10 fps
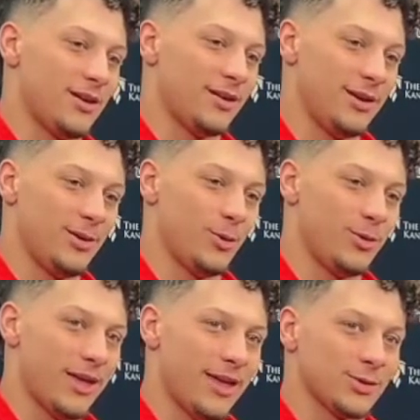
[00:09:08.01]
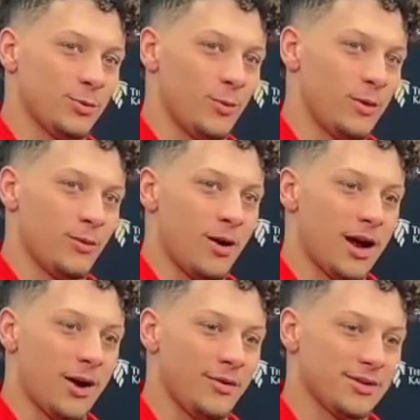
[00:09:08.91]
and he knew that that's when we were on
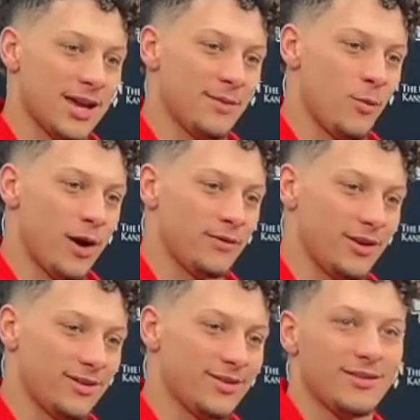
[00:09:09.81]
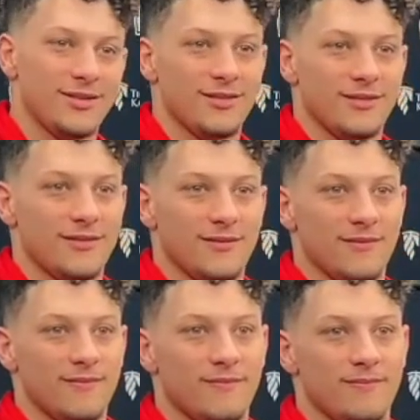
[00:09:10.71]
kind of on the same wavelength from,